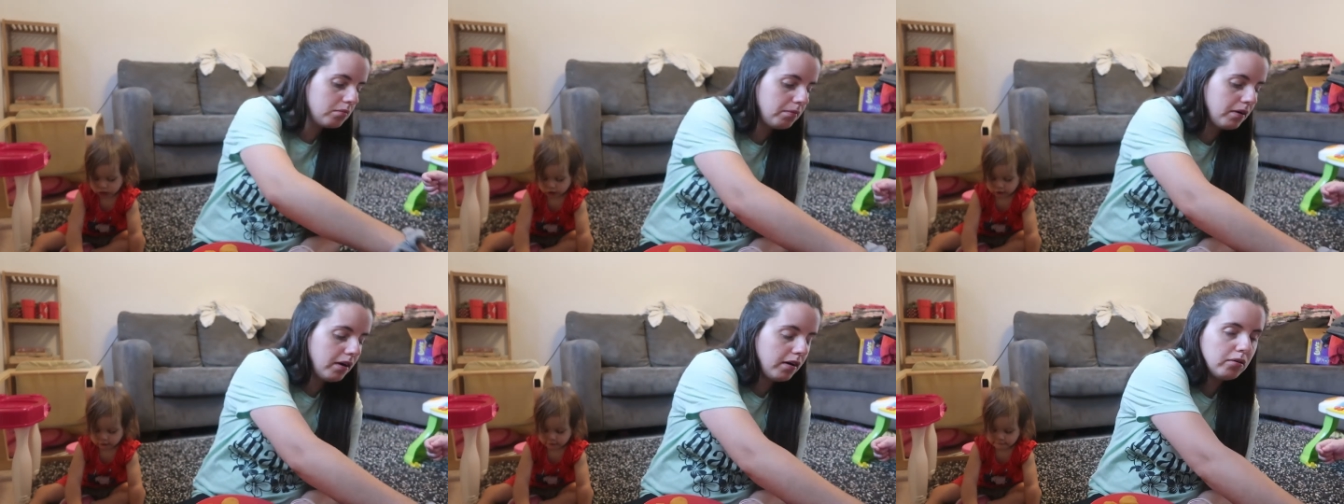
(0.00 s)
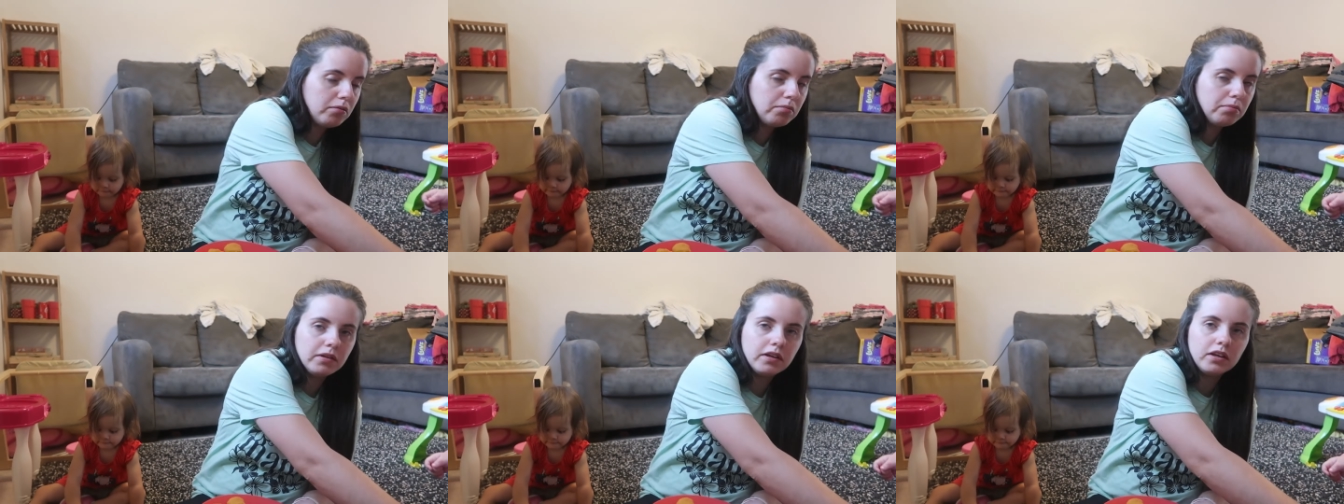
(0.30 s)

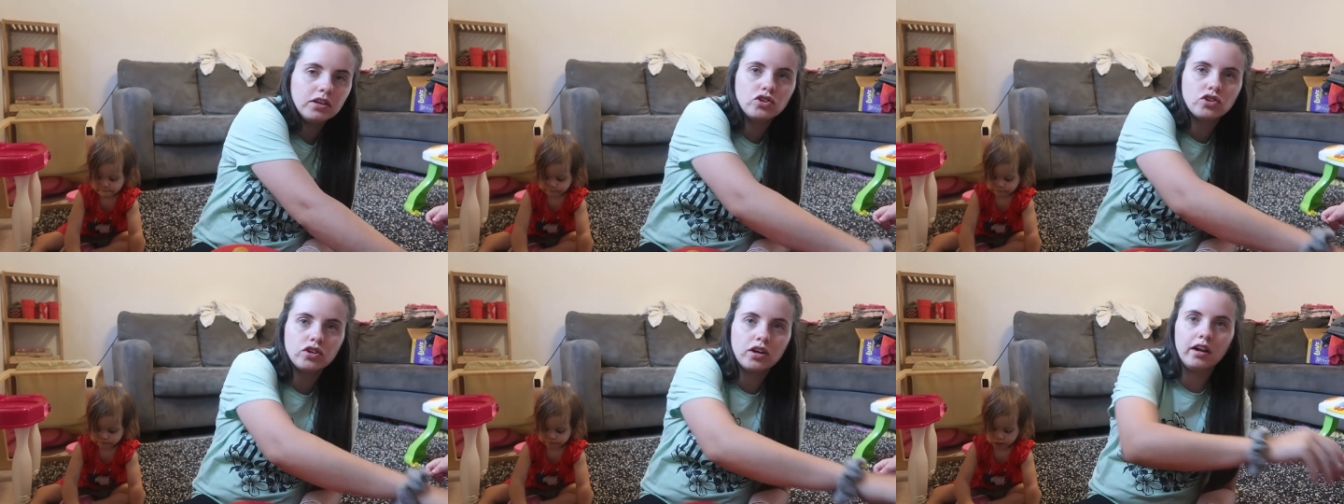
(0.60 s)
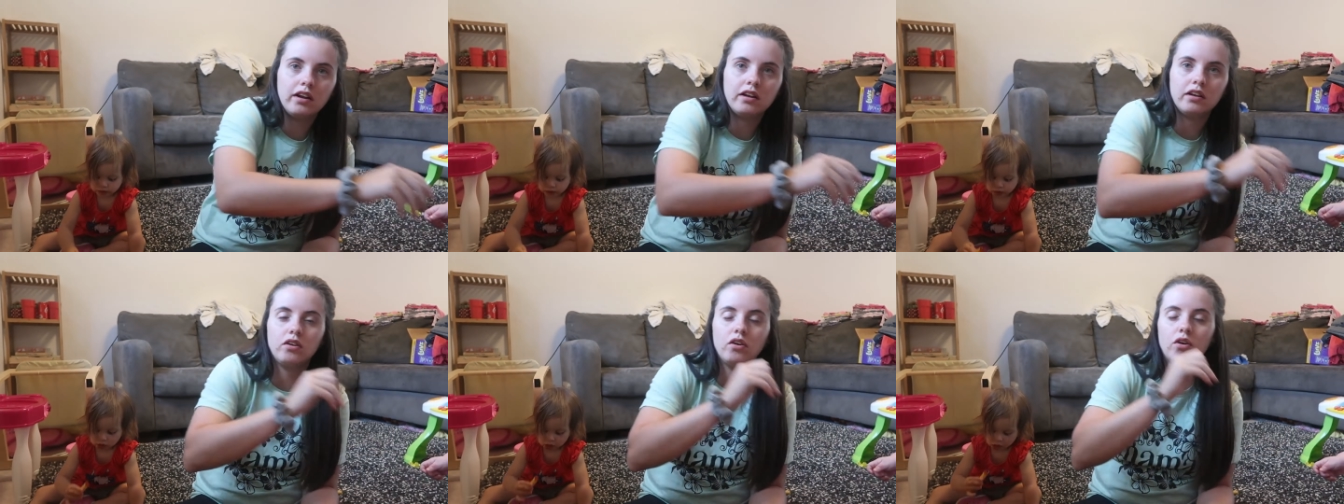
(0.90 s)
Probably
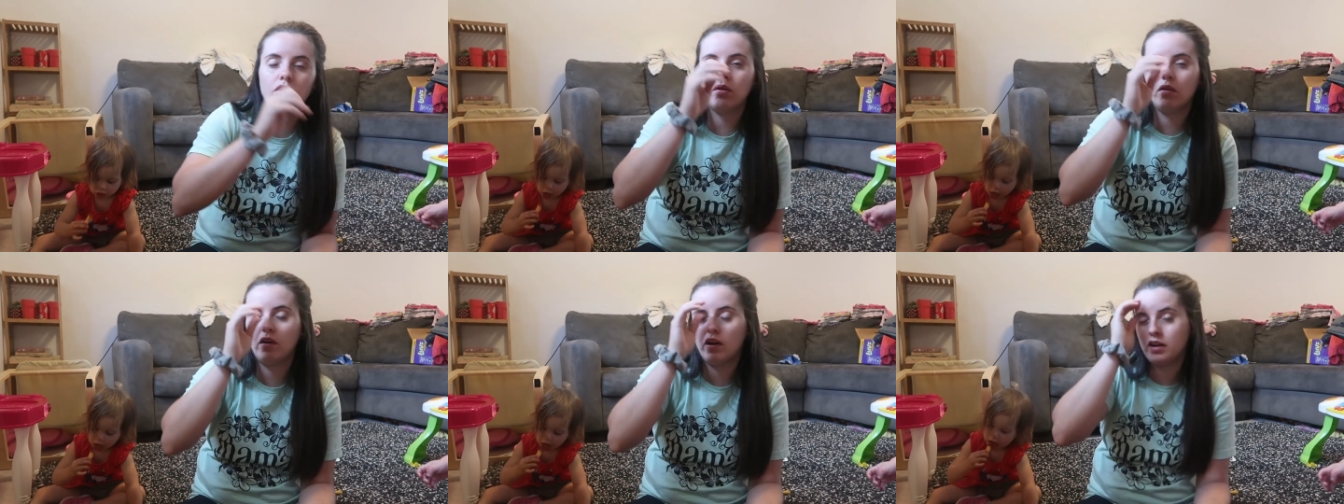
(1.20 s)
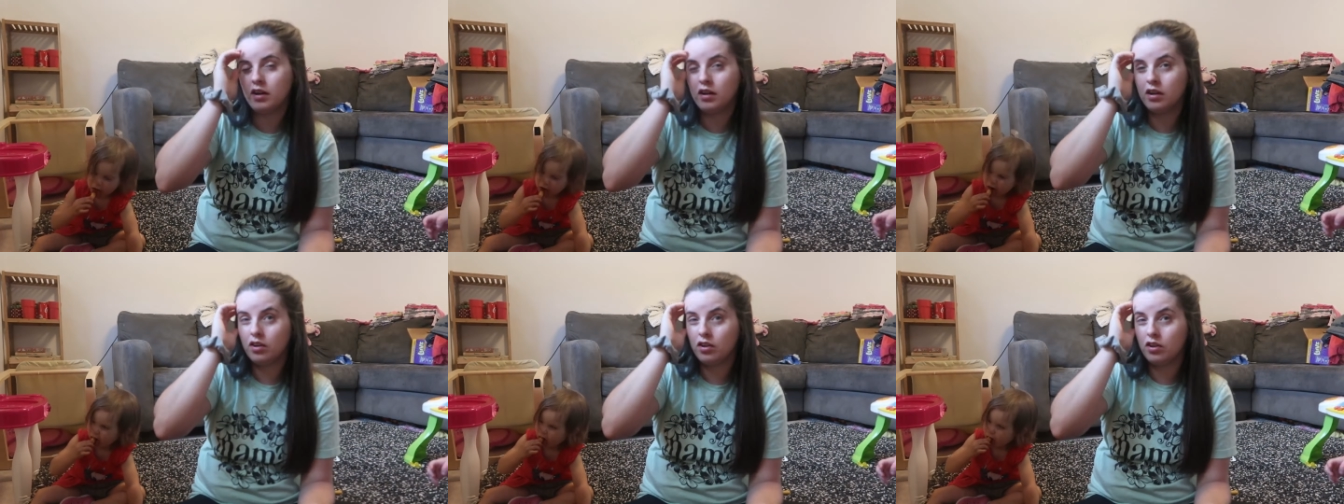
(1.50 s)
try to go
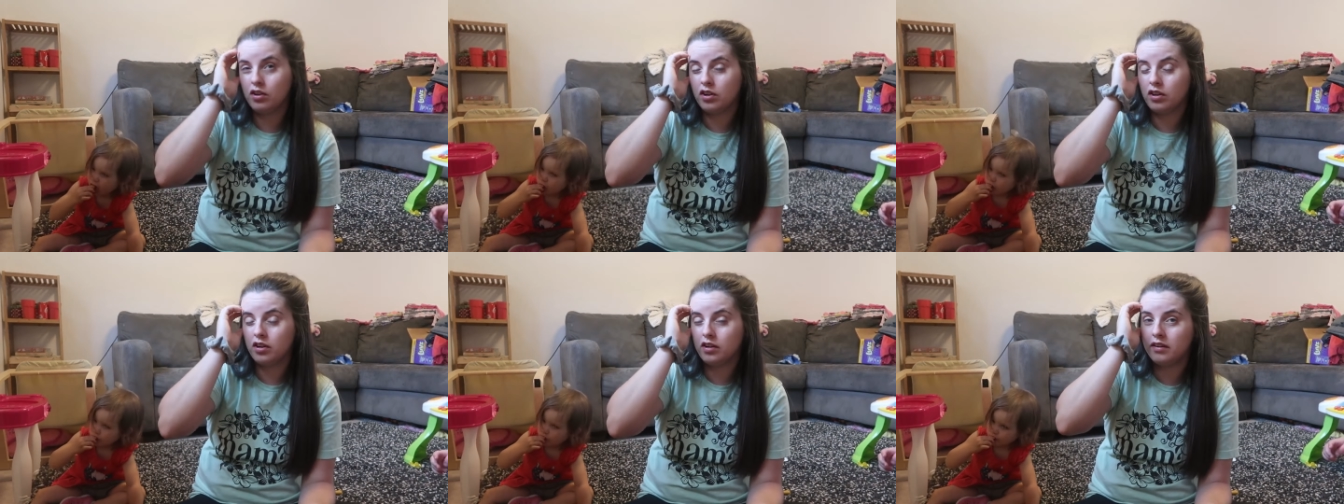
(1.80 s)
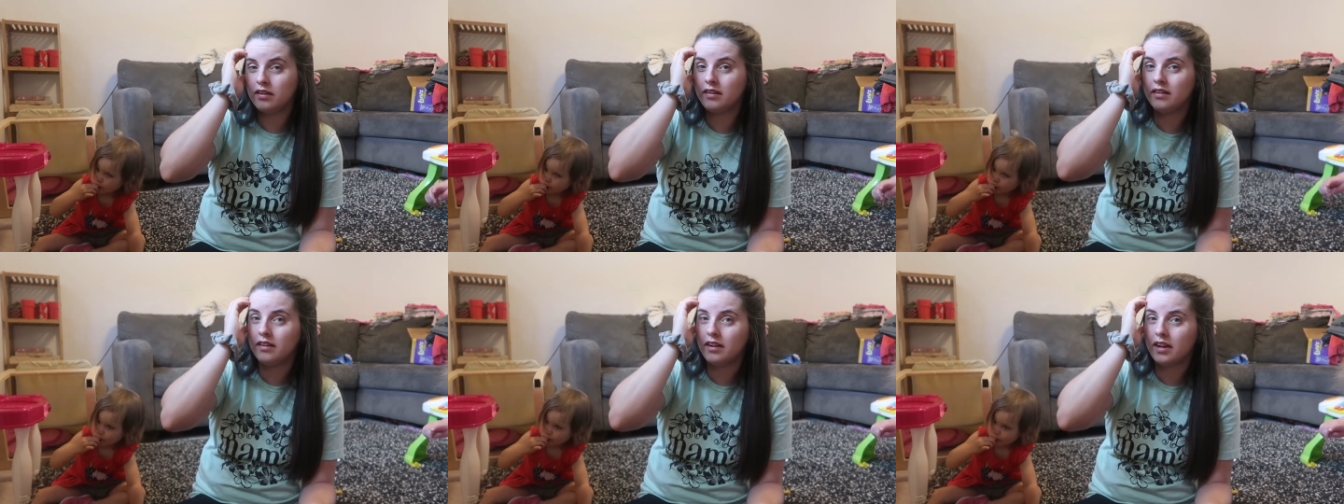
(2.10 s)
on a good,
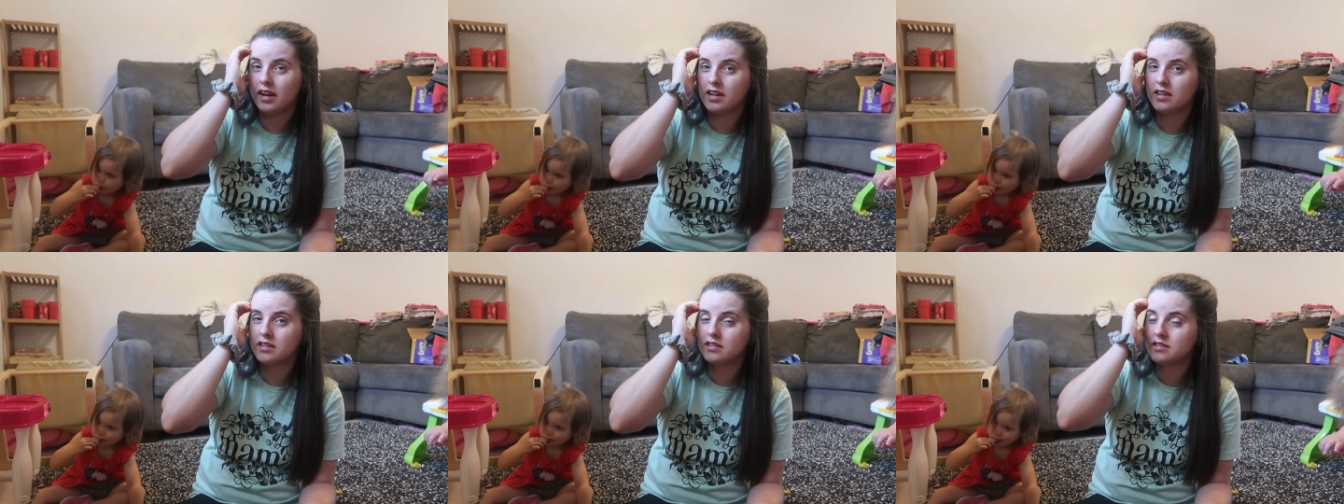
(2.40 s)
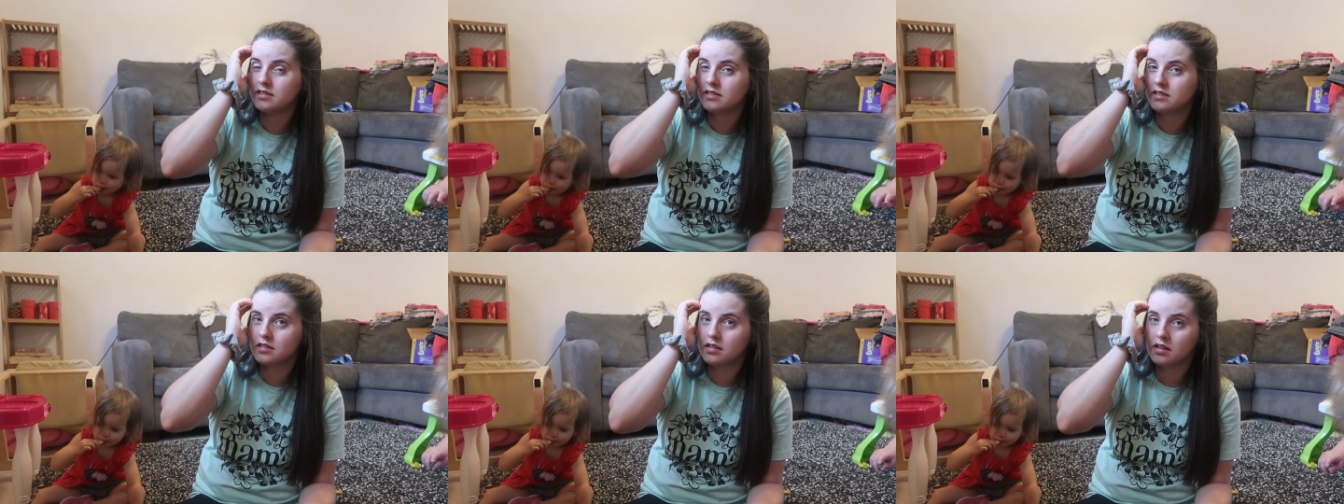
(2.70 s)

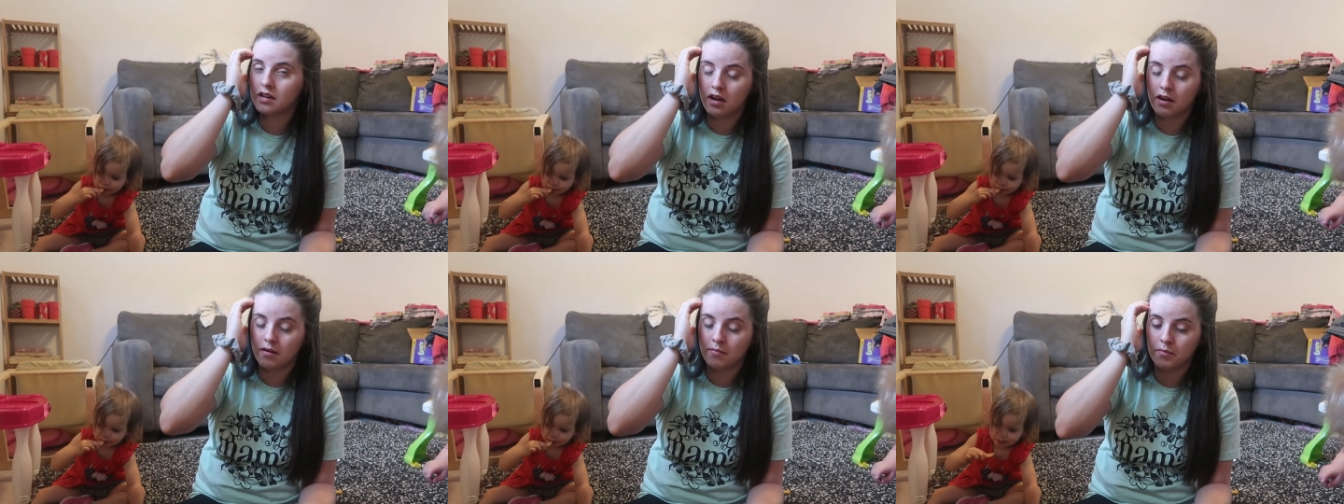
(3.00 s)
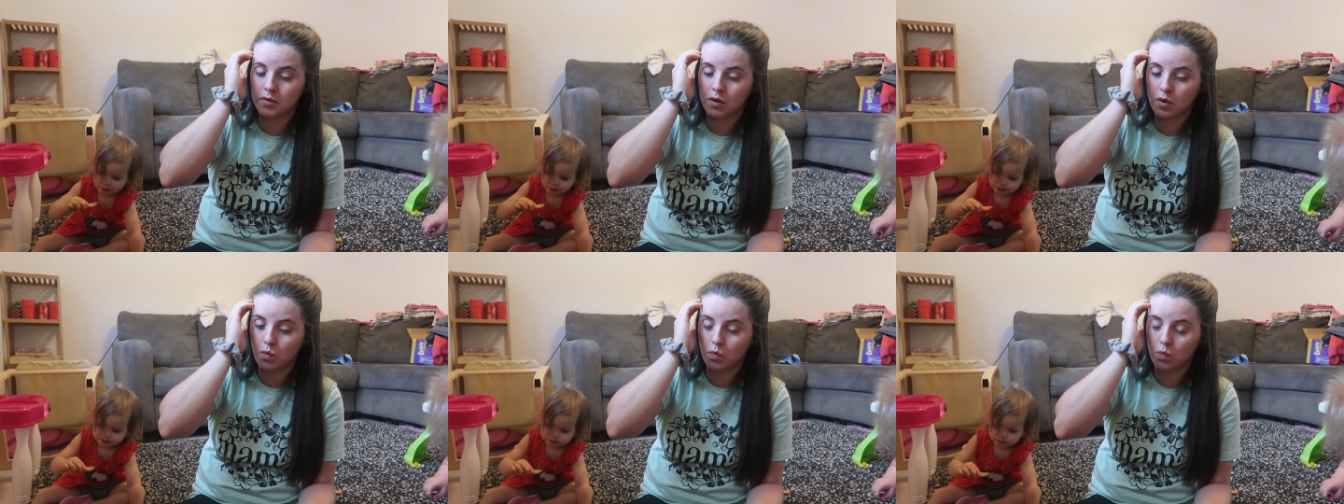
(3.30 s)
nice
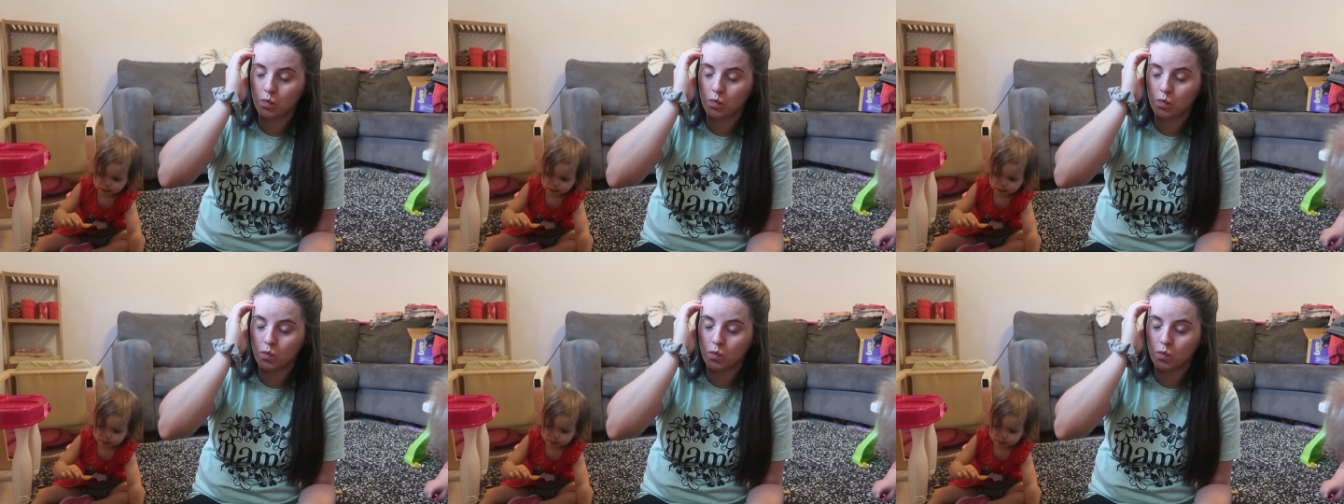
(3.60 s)
um,